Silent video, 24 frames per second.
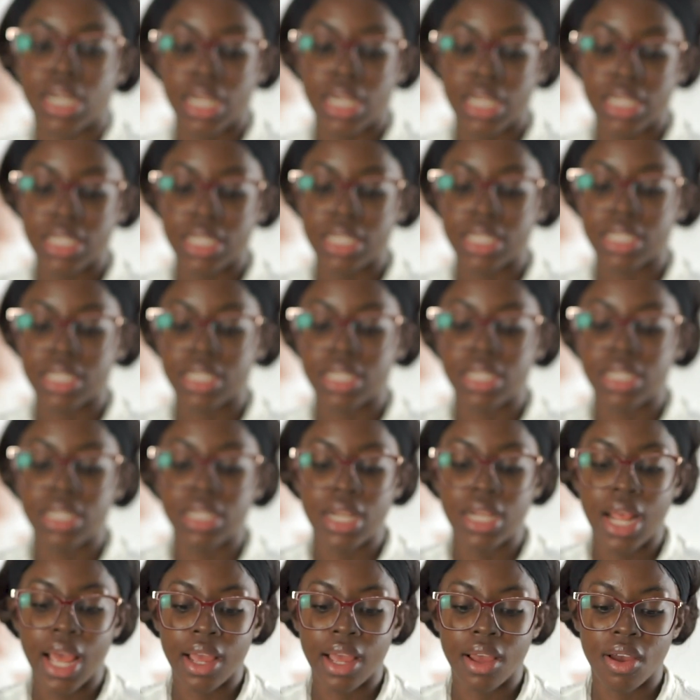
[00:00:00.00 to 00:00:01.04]
lenses.
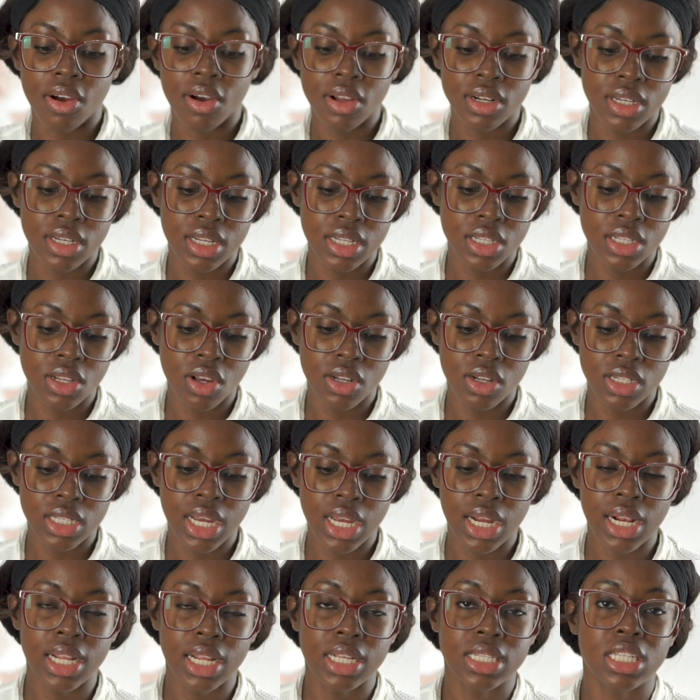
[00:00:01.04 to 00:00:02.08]
I got these contact
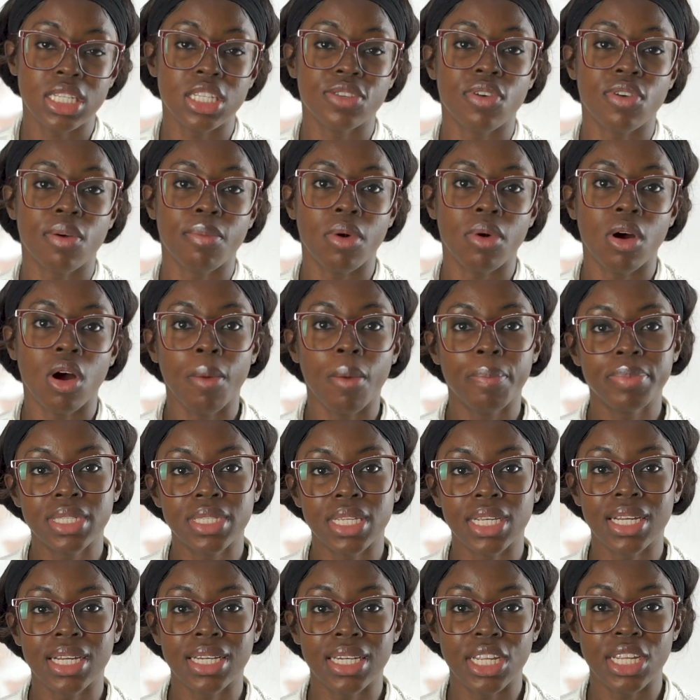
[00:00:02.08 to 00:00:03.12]
lenses from Optic
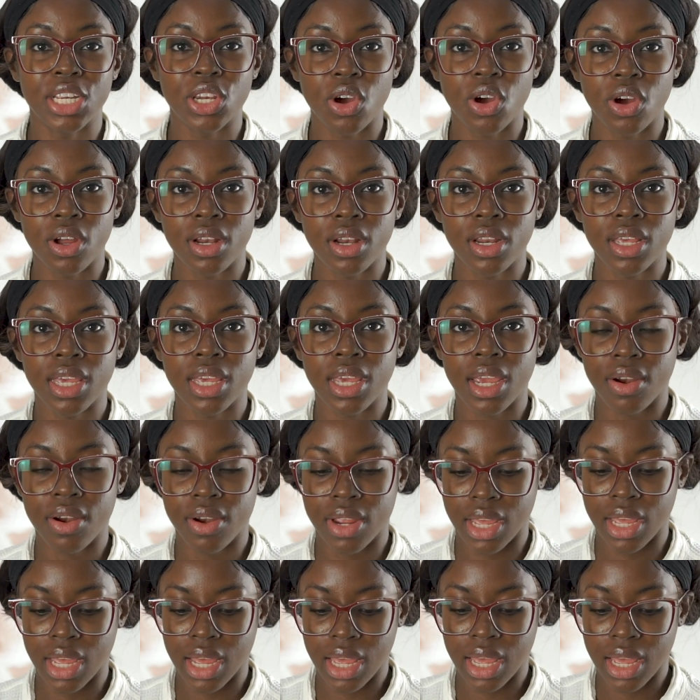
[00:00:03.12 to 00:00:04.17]
Ninon here
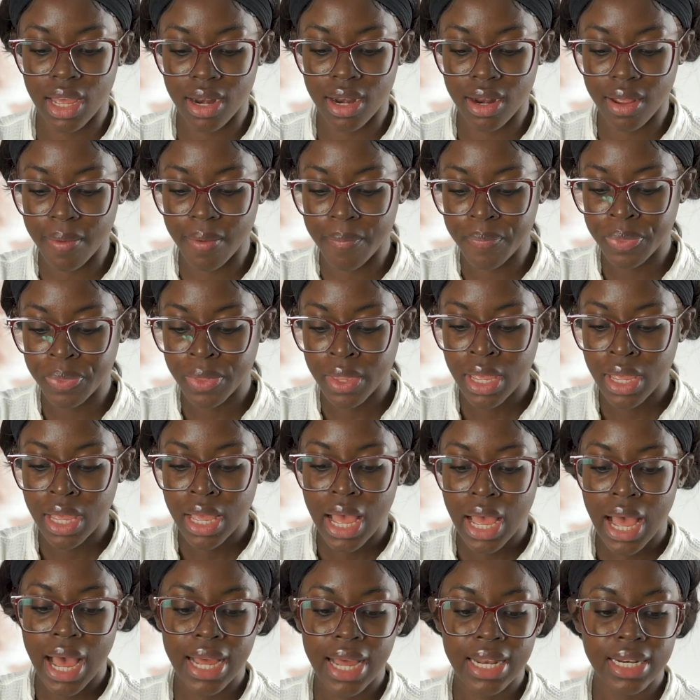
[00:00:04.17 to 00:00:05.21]
in Guyana,
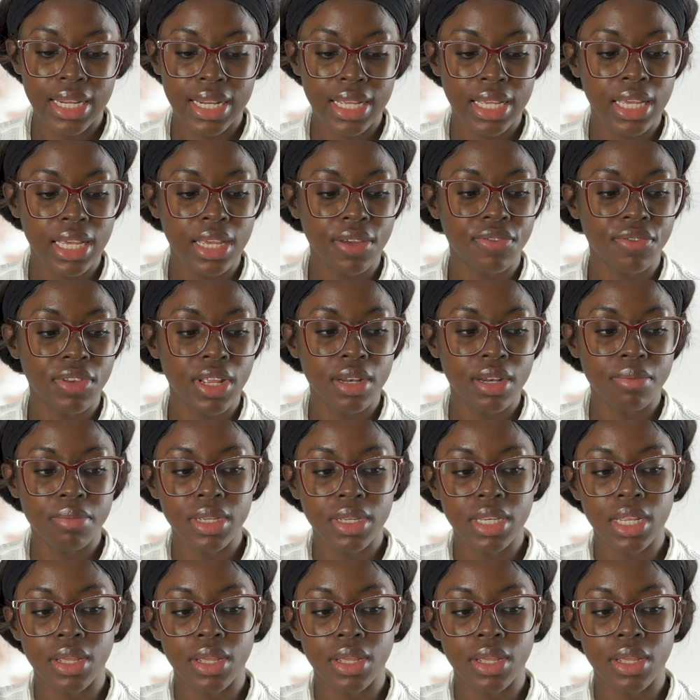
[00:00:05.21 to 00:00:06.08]
and they gifted me,